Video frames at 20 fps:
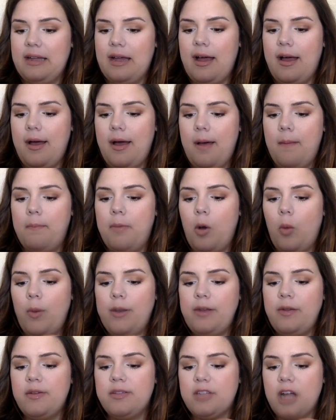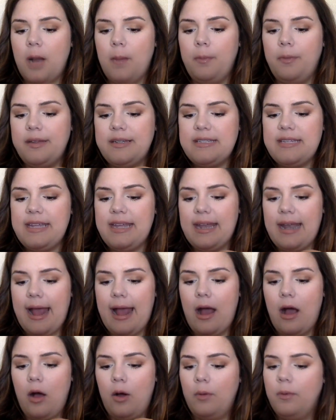But when you start blending it
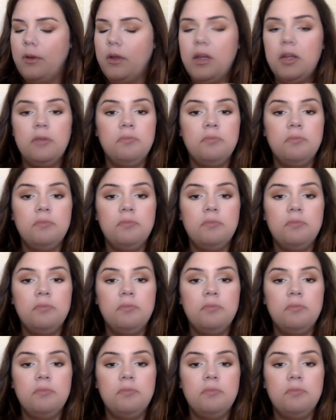out,